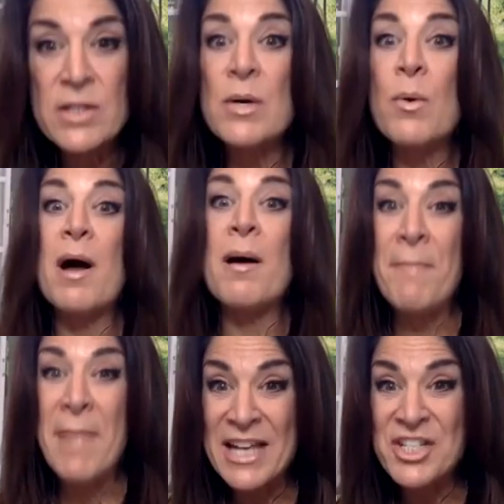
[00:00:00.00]
So
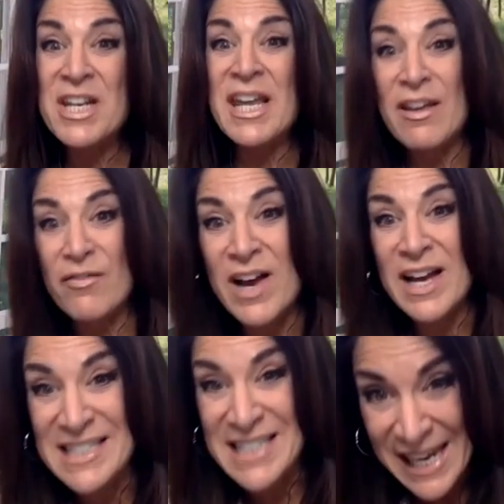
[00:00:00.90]
imagine if I
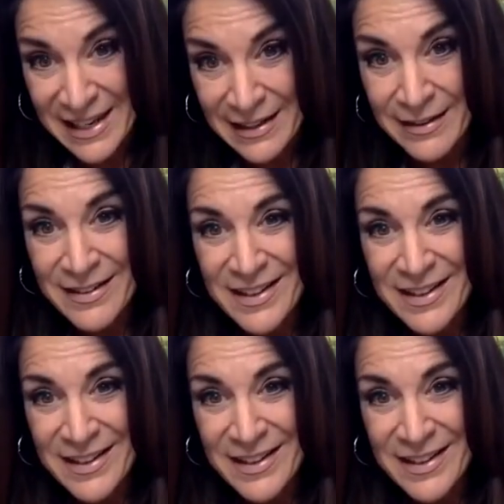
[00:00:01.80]
did.